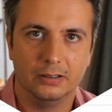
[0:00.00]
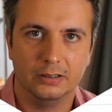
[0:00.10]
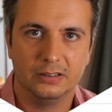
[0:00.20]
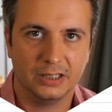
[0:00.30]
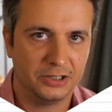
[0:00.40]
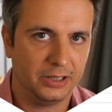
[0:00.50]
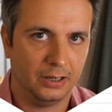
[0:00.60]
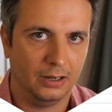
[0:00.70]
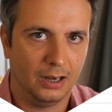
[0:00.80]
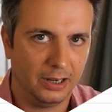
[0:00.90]
such that
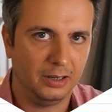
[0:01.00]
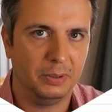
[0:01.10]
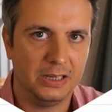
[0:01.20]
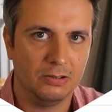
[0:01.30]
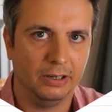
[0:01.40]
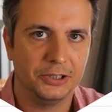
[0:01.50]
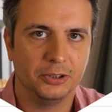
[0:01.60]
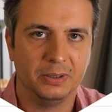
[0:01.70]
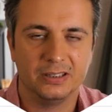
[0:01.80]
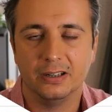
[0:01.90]
a higher PE ratio
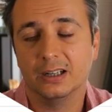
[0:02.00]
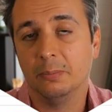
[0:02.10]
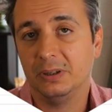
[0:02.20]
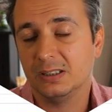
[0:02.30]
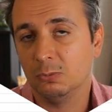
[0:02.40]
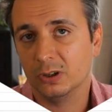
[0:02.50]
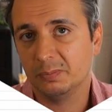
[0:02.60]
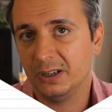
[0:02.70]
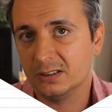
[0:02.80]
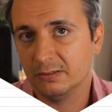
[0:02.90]
means that the company is more
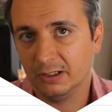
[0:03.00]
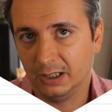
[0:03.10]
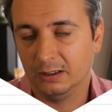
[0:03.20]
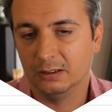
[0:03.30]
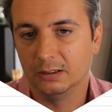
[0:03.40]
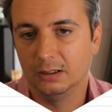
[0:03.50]
expensive than